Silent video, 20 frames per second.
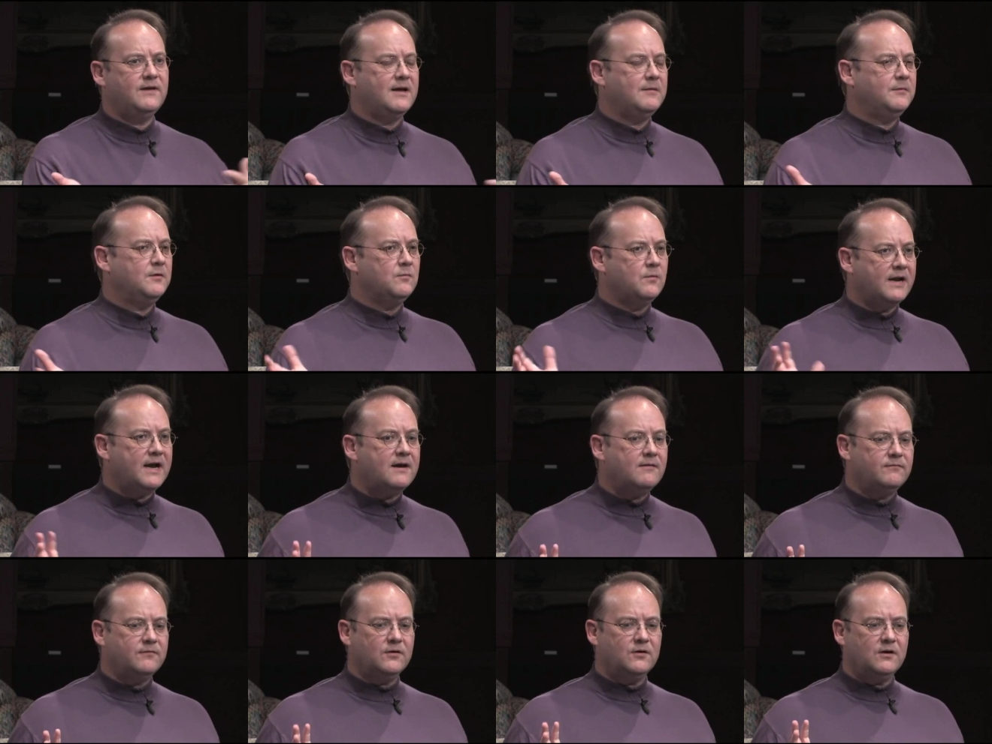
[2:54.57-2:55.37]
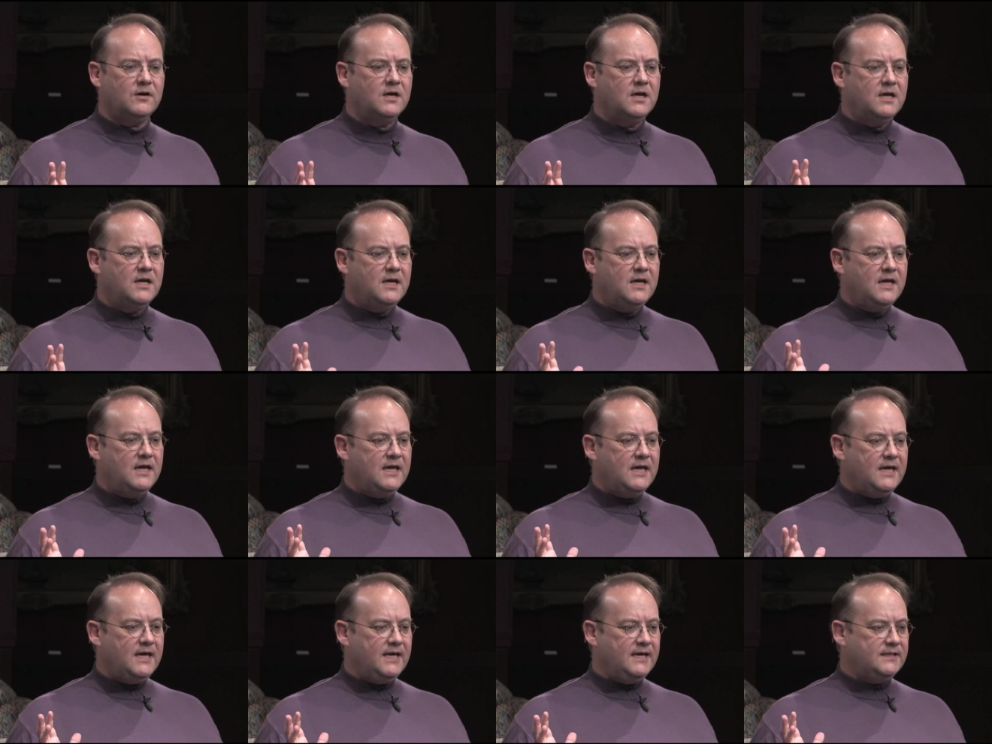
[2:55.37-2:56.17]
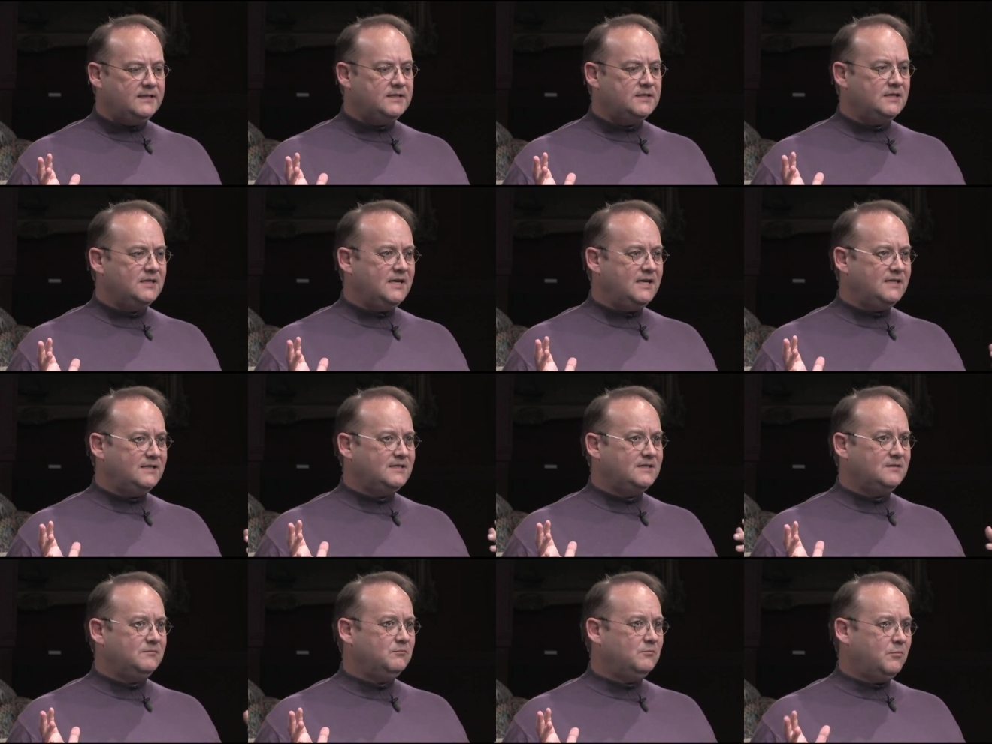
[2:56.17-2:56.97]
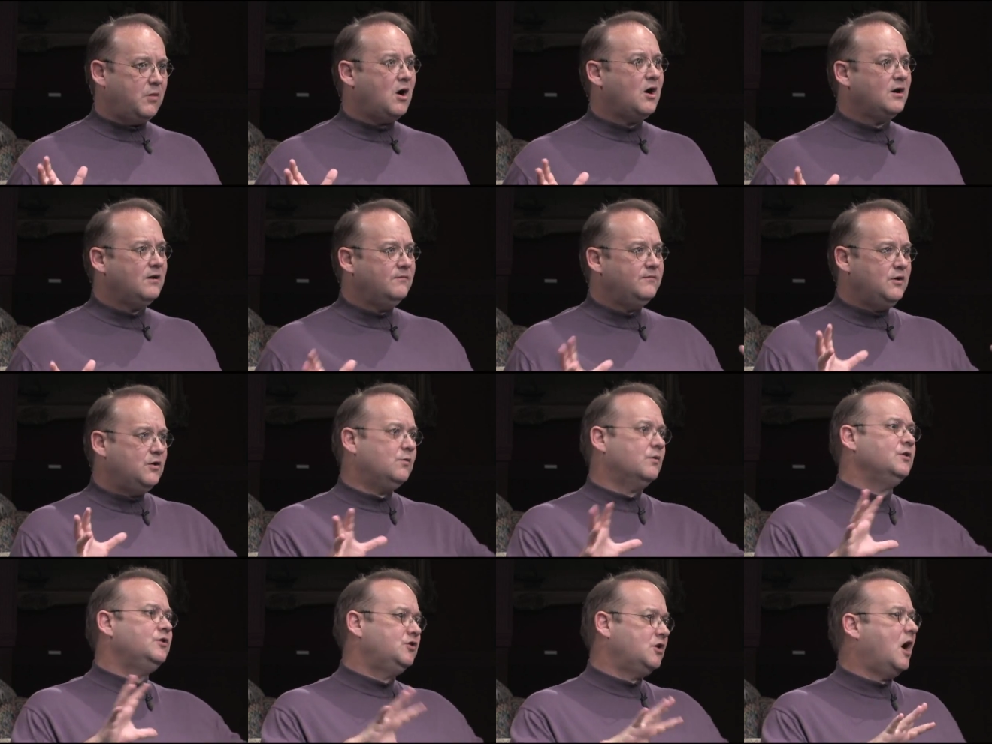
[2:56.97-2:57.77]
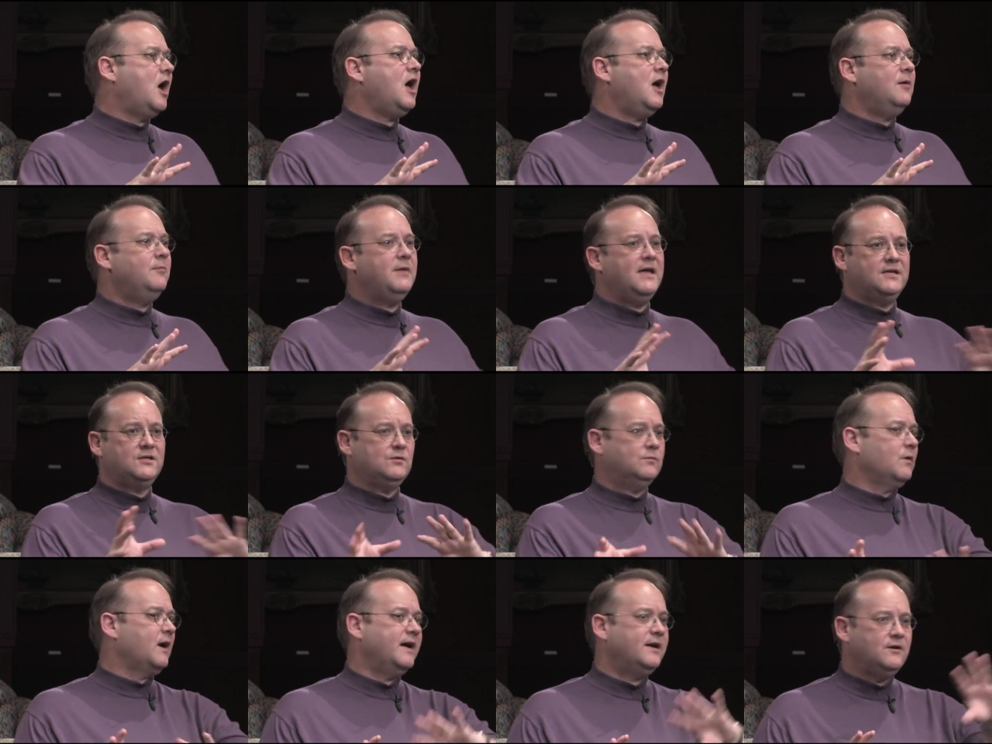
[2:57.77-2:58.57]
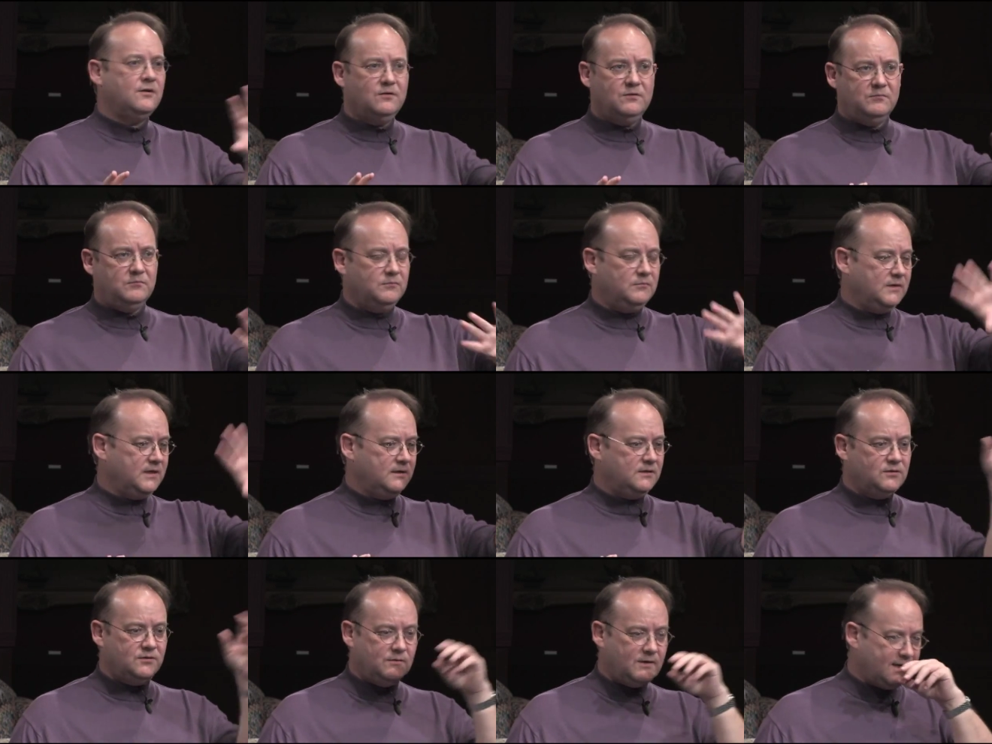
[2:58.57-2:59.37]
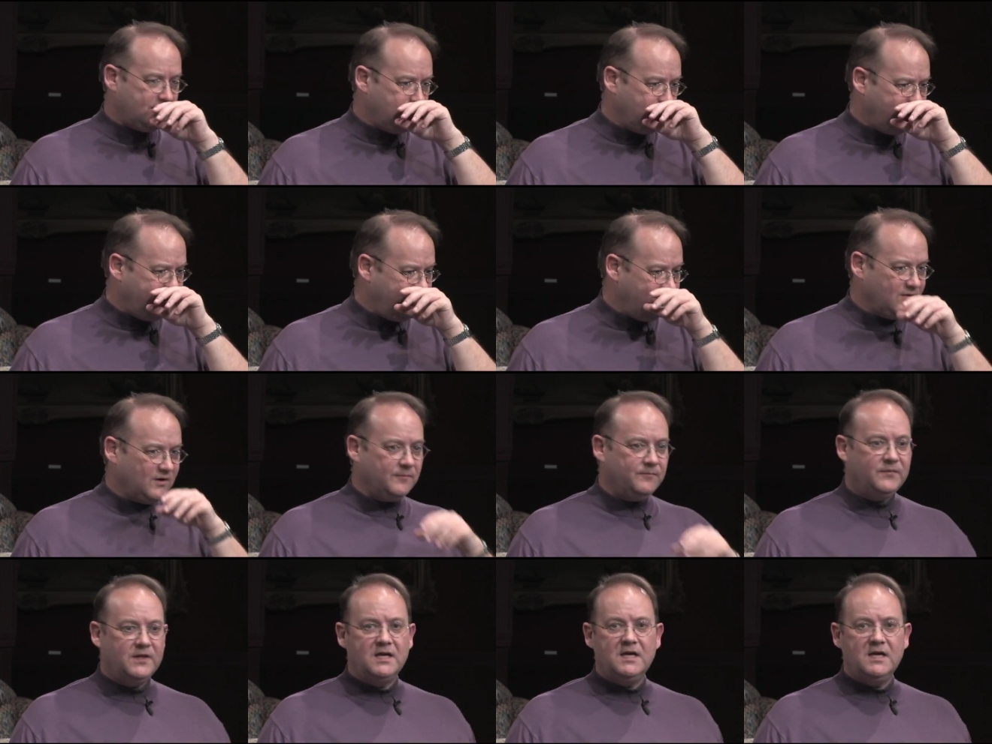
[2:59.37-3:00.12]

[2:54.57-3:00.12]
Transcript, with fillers: family, whatever, it's, it's part of your job as a writer, director, whatever.